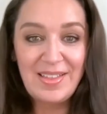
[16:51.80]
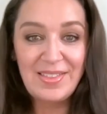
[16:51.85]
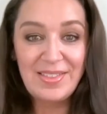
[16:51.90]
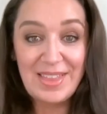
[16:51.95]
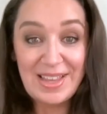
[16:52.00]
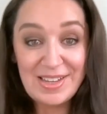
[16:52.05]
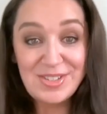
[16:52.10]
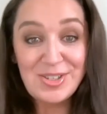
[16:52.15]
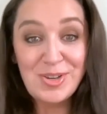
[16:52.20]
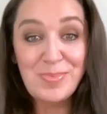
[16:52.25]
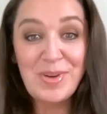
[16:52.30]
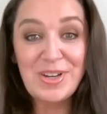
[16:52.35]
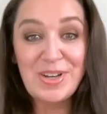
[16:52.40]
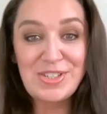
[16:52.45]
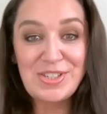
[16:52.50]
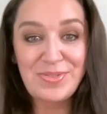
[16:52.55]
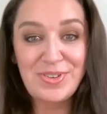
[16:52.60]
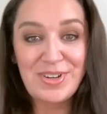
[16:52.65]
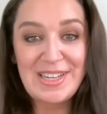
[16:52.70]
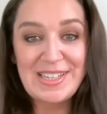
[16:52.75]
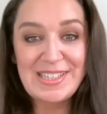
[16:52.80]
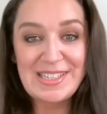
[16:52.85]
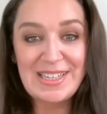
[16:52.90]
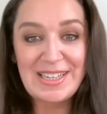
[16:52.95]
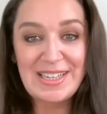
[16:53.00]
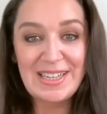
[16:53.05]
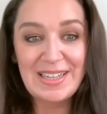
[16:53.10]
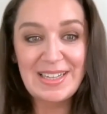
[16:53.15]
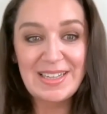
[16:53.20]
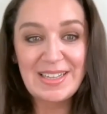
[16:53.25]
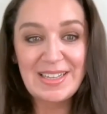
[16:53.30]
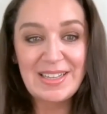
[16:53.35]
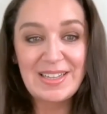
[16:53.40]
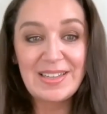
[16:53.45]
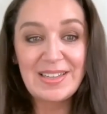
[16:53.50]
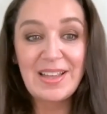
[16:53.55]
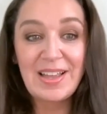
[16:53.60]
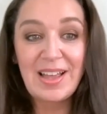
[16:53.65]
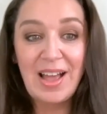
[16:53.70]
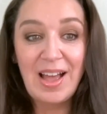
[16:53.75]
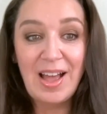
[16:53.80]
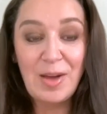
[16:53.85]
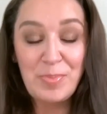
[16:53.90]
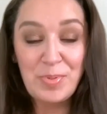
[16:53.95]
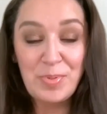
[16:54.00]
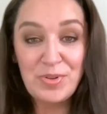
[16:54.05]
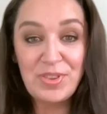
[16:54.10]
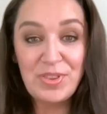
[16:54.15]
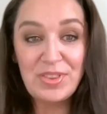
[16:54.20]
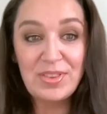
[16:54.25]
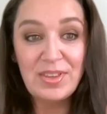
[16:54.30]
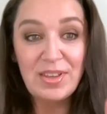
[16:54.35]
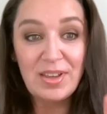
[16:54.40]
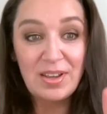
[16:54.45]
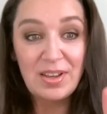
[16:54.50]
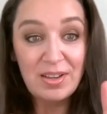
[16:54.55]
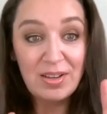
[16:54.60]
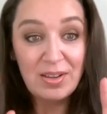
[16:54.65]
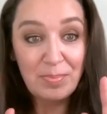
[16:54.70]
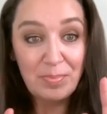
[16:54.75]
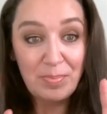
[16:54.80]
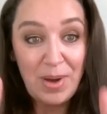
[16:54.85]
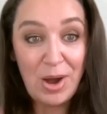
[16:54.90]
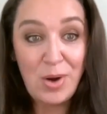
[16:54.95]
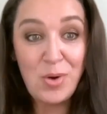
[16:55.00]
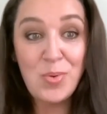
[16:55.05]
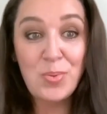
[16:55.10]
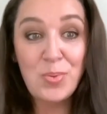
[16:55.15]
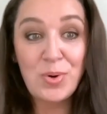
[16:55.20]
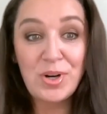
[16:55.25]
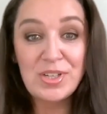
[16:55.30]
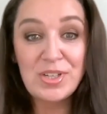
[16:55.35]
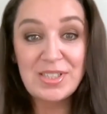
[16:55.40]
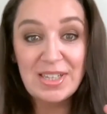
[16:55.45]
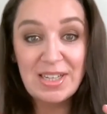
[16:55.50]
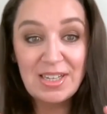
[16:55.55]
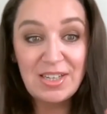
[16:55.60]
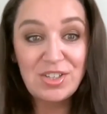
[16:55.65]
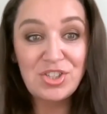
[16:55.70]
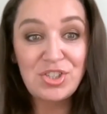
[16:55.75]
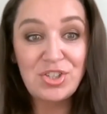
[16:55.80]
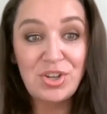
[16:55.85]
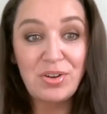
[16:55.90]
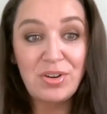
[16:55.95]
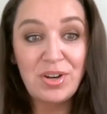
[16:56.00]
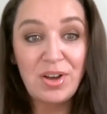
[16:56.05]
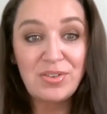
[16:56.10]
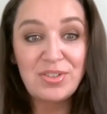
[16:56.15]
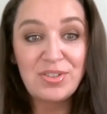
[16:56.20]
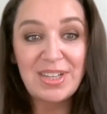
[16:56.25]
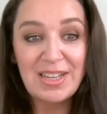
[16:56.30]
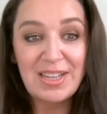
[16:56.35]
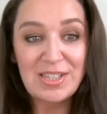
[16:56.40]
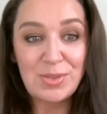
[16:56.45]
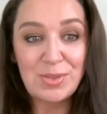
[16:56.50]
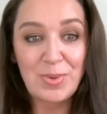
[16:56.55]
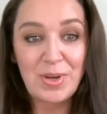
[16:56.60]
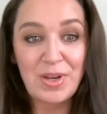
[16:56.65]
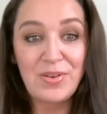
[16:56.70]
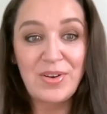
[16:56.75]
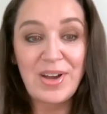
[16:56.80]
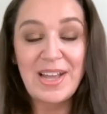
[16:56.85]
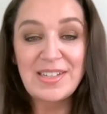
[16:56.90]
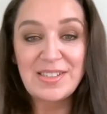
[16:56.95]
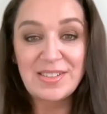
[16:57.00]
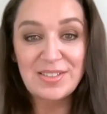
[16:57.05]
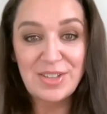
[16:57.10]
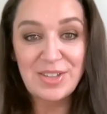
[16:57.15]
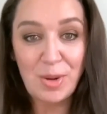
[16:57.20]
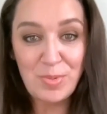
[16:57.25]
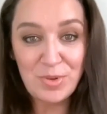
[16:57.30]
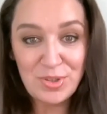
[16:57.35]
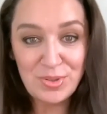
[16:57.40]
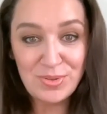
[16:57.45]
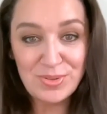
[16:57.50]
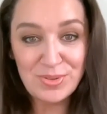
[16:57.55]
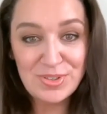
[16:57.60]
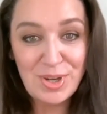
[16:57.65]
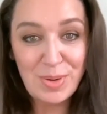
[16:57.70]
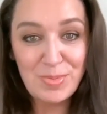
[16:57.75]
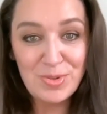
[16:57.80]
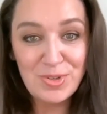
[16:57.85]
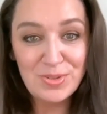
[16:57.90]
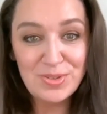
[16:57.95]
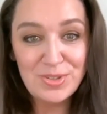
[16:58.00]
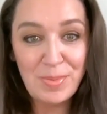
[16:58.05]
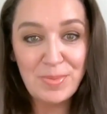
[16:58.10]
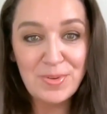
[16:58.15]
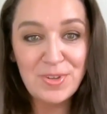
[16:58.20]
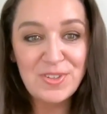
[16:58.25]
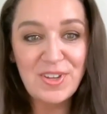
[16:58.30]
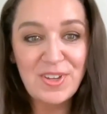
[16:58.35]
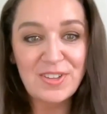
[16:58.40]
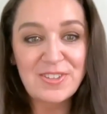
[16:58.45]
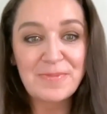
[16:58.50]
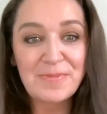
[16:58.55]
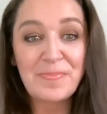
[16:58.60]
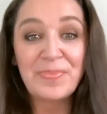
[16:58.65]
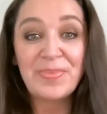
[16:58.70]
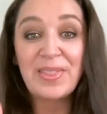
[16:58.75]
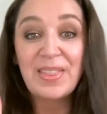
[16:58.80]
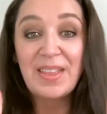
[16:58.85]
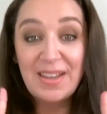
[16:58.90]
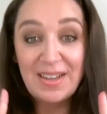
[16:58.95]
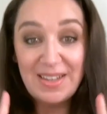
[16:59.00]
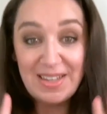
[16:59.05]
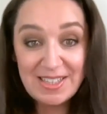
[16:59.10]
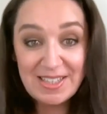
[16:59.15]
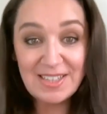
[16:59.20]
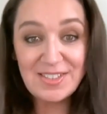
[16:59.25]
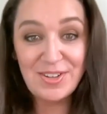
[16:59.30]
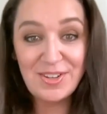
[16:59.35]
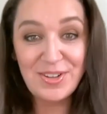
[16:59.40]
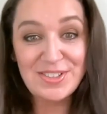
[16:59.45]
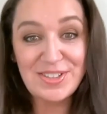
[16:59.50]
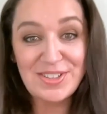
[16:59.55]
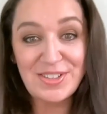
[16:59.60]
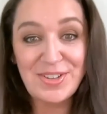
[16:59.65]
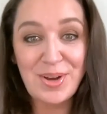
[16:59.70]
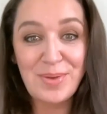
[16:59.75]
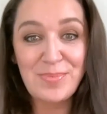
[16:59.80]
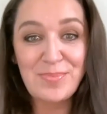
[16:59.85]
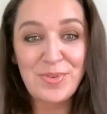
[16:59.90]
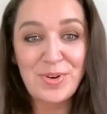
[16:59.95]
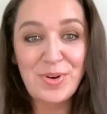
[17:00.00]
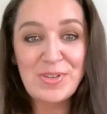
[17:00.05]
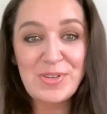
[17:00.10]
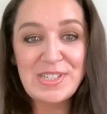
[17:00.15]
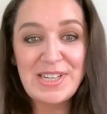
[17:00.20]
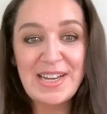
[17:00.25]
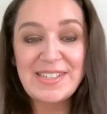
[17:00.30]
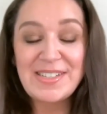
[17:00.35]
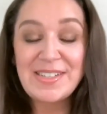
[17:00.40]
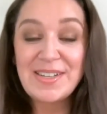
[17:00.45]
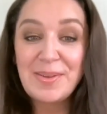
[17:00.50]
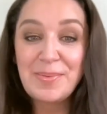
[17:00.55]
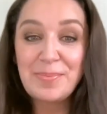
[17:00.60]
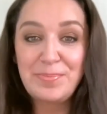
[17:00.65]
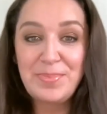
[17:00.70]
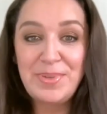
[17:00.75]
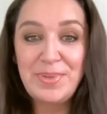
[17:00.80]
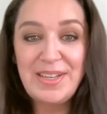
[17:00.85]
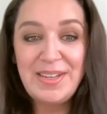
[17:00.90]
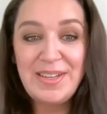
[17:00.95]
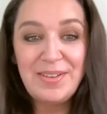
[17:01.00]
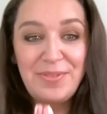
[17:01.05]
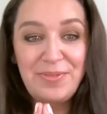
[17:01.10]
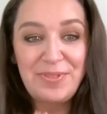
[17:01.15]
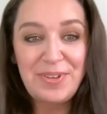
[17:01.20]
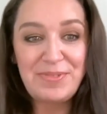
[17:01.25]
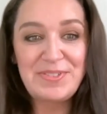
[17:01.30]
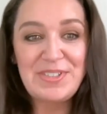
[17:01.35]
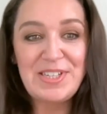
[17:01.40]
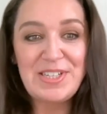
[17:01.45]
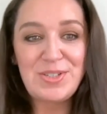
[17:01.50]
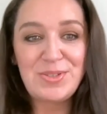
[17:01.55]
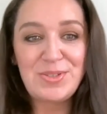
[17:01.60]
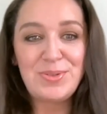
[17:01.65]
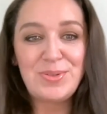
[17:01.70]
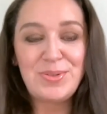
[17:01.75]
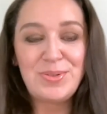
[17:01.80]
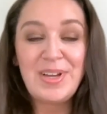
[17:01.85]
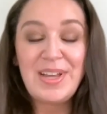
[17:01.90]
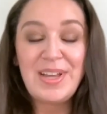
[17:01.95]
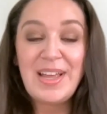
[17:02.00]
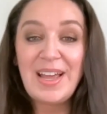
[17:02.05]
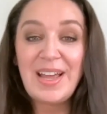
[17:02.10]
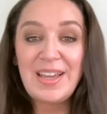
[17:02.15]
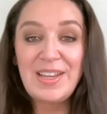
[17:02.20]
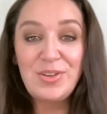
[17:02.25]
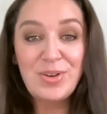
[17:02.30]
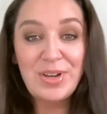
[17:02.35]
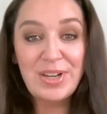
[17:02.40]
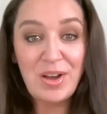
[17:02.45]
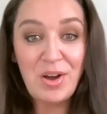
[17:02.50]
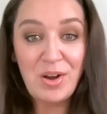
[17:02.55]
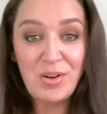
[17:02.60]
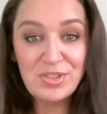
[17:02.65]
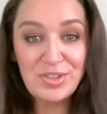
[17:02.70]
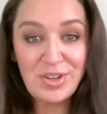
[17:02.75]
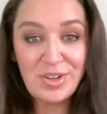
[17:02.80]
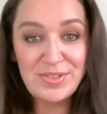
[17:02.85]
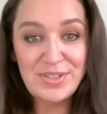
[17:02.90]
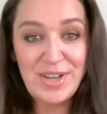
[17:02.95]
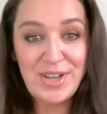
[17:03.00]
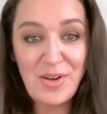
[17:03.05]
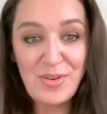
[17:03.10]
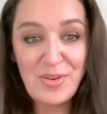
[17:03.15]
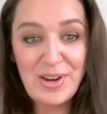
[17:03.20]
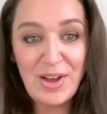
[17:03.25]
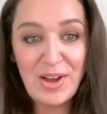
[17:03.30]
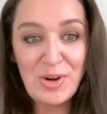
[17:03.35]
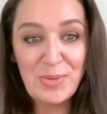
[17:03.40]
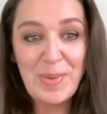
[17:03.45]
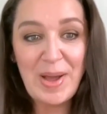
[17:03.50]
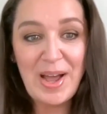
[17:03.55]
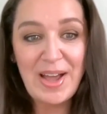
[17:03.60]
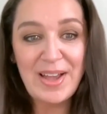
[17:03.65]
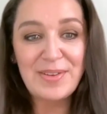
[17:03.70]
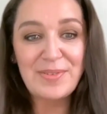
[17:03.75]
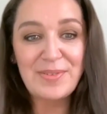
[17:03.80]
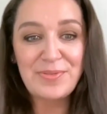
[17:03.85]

thanks so much for listening. I'll put the power words in the show notes as well at www.lisettelucas.com/B52. And you can also download my